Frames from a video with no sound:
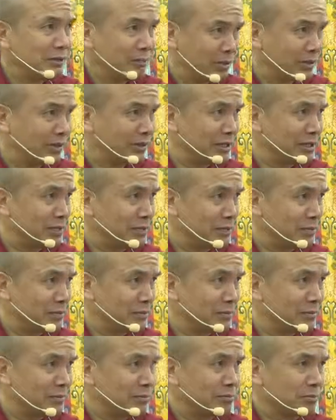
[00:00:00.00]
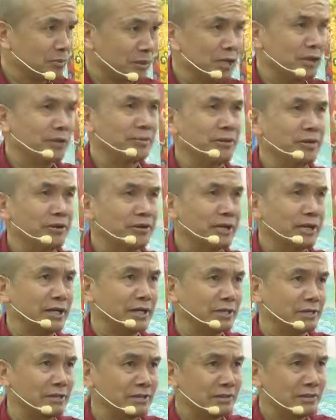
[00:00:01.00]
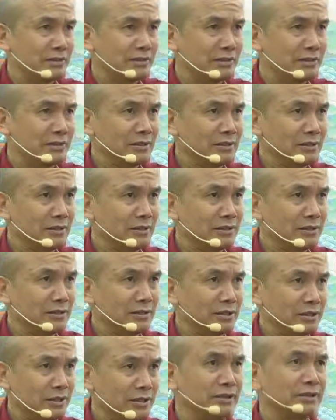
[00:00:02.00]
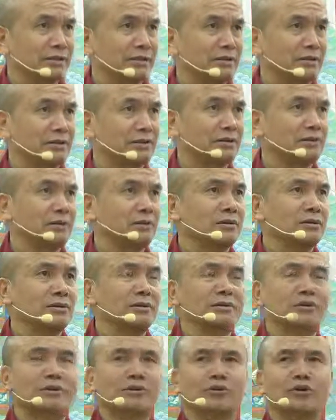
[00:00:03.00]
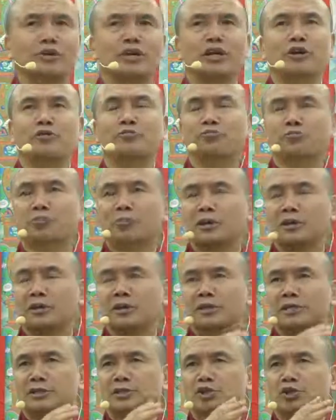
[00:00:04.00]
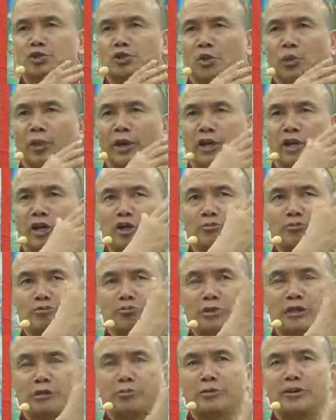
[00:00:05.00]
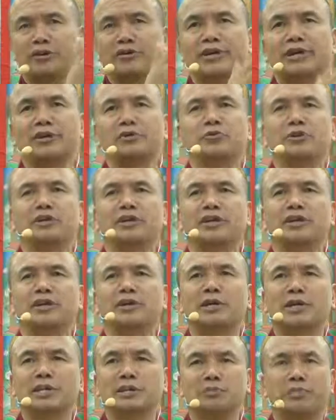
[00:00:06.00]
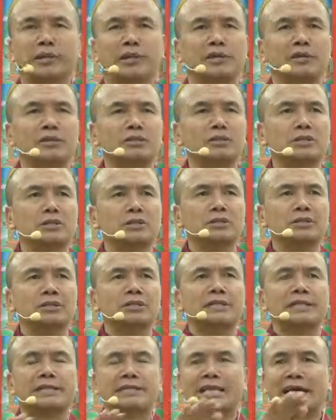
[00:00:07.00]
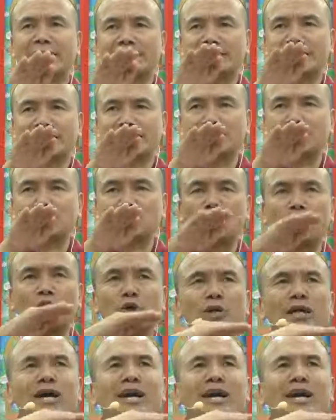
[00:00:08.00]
Mary? Yeah, Mary and Neer. Okay, so the way the Mary and Neer explained, that is on